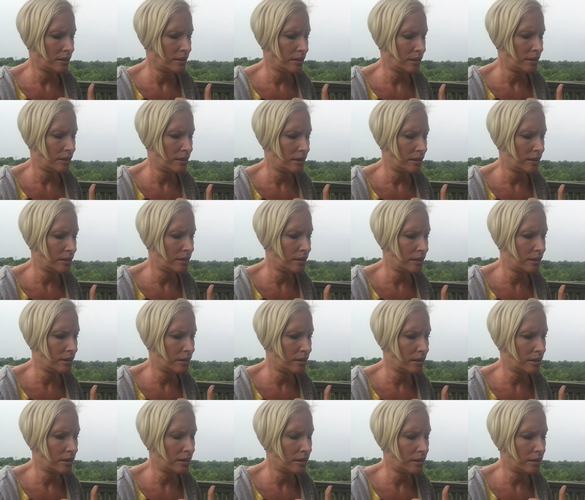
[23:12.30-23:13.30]

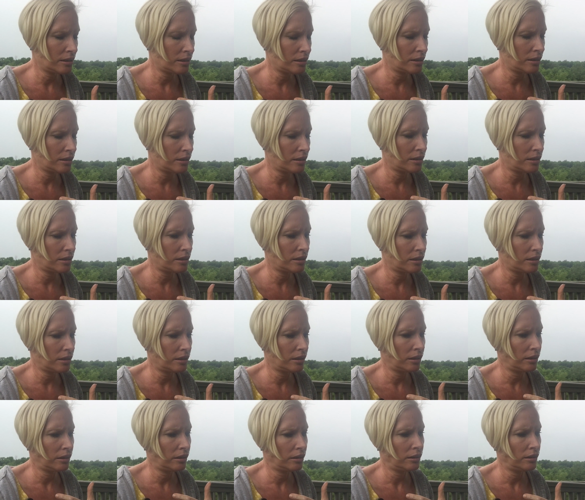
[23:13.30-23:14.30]

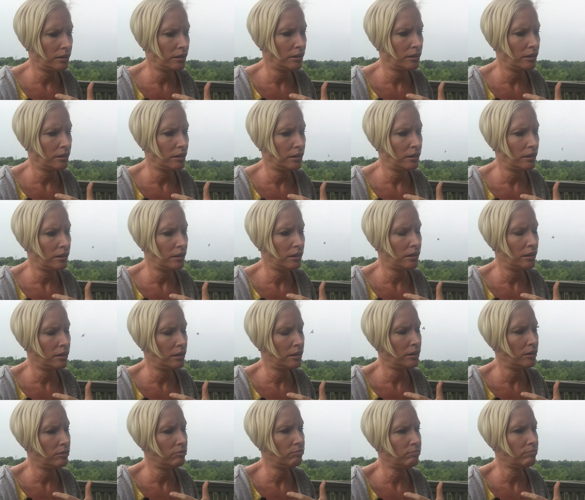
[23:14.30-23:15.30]

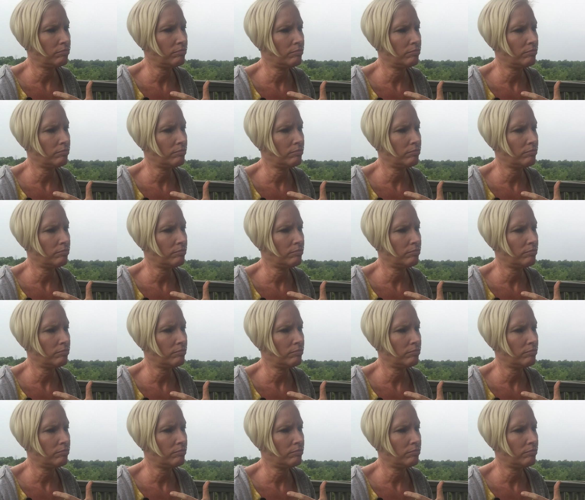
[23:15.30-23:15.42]
[no speech]